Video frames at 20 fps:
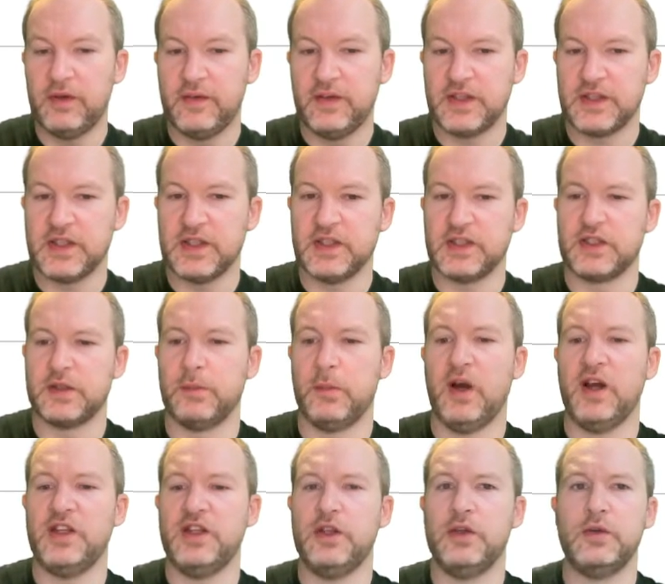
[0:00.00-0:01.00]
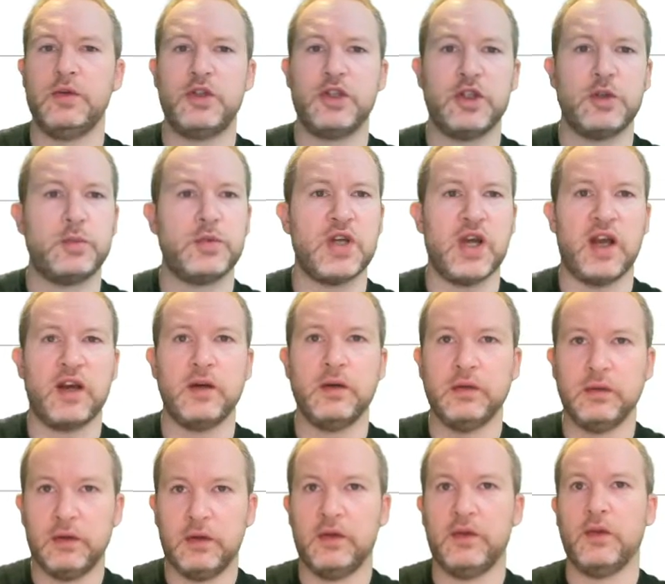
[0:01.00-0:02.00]
there's links to my YouTube channel,
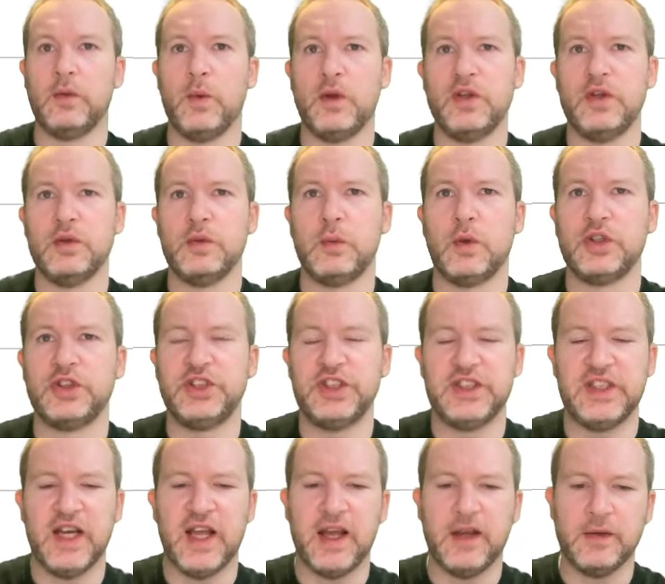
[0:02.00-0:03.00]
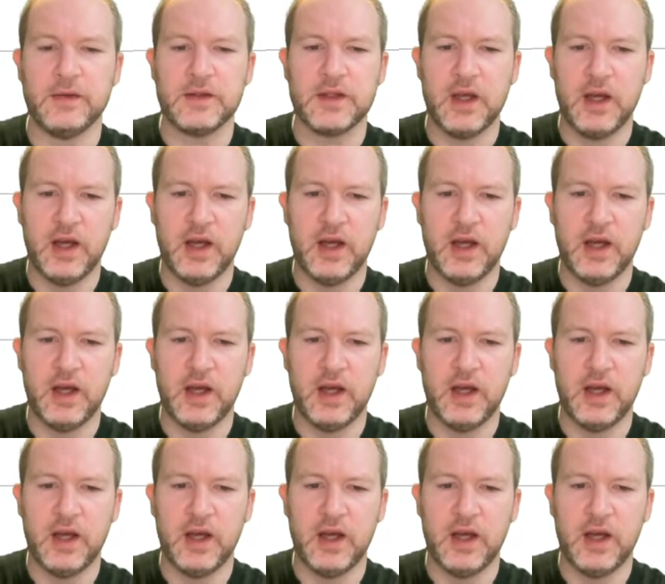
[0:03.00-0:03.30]
the one you're watching now.